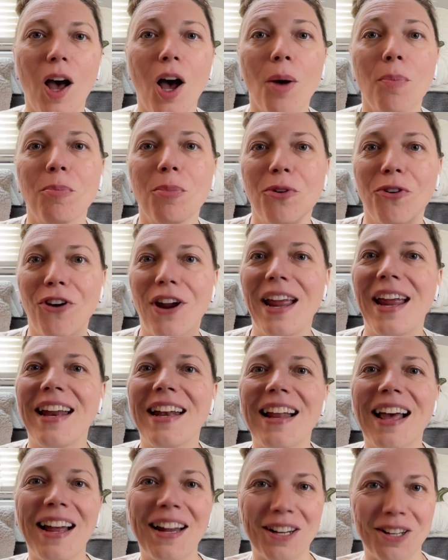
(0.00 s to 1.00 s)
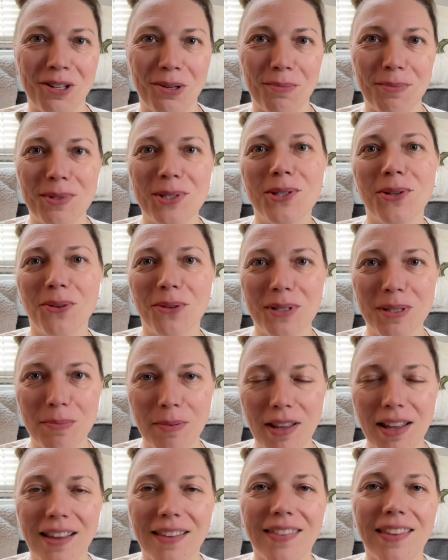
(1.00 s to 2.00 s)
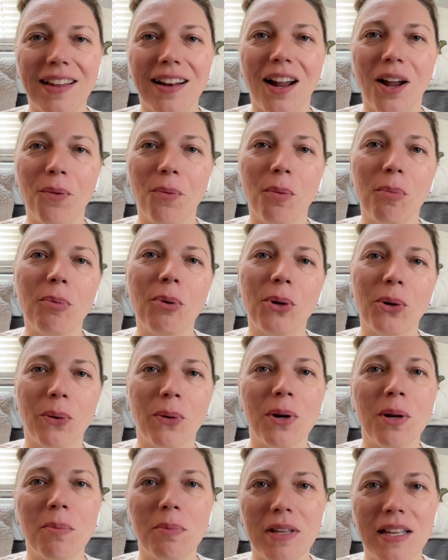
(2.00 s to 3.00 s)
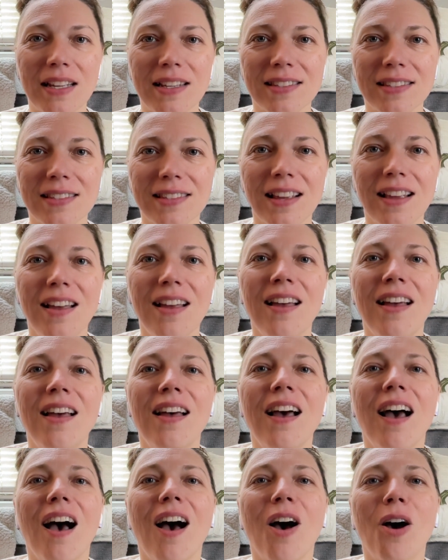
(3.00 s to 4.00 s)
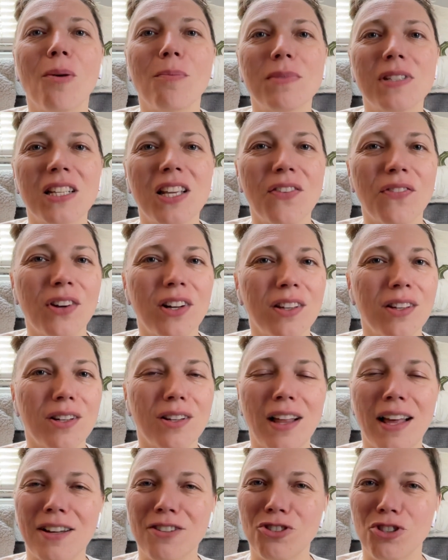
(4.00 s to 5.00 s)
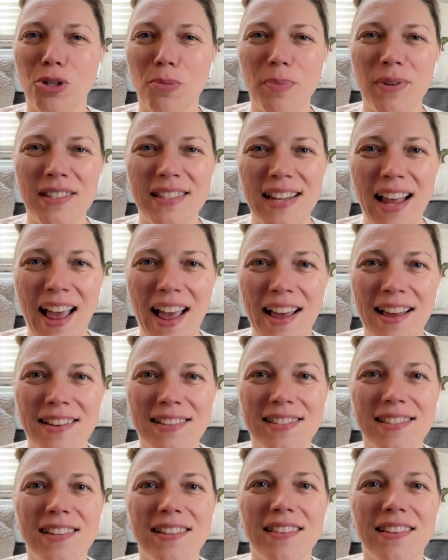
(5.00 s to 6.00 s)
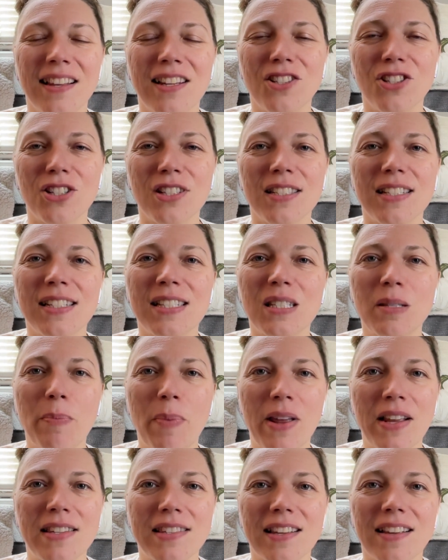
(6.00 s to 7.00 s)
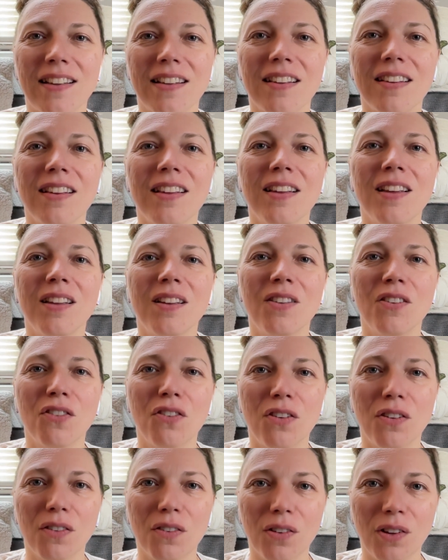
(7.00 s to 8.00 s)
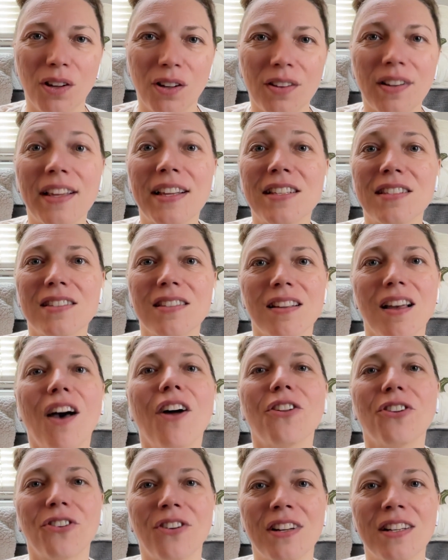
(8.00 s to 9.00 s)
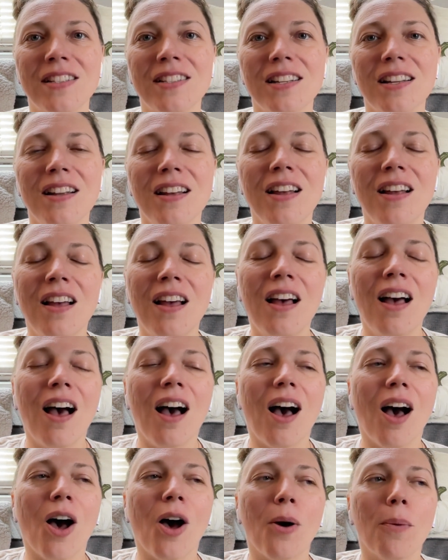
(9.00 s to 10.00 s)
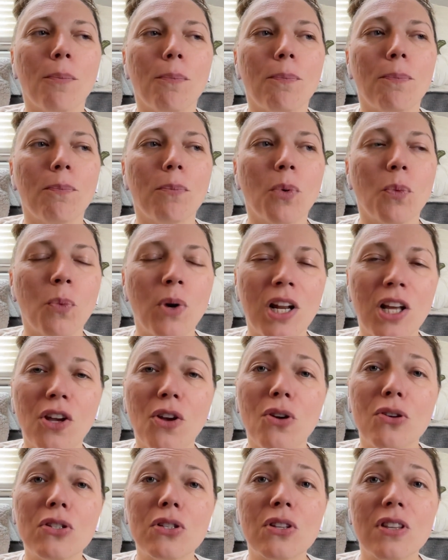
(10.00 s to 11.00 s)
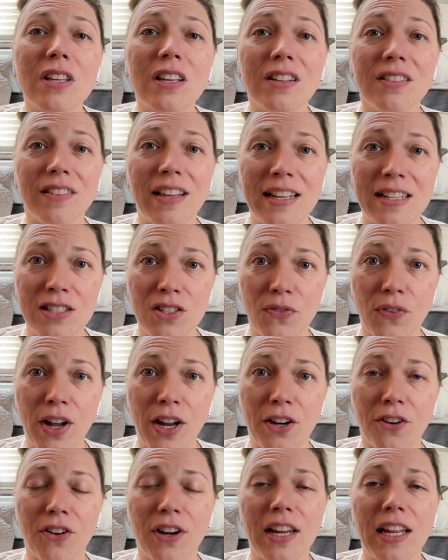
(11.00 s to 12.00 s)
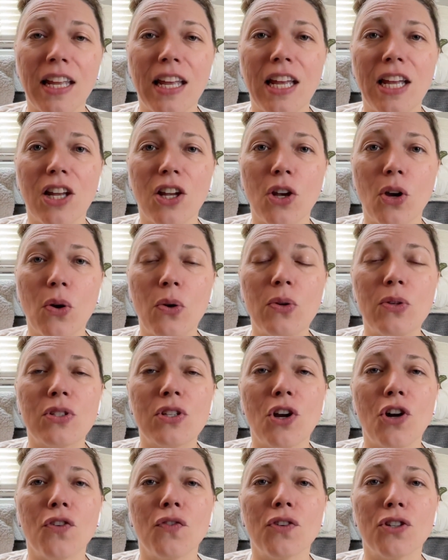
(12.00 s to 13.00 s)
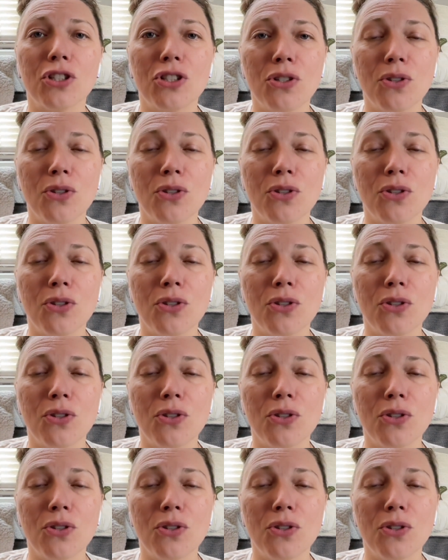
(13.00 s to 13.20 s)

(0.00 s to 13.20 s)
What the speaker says: upgrade items, so to speak, that I will put on a piece to give it a little extra pizzazz than just its basic glaze colorant. But when it goes to the glaze firing, it goes over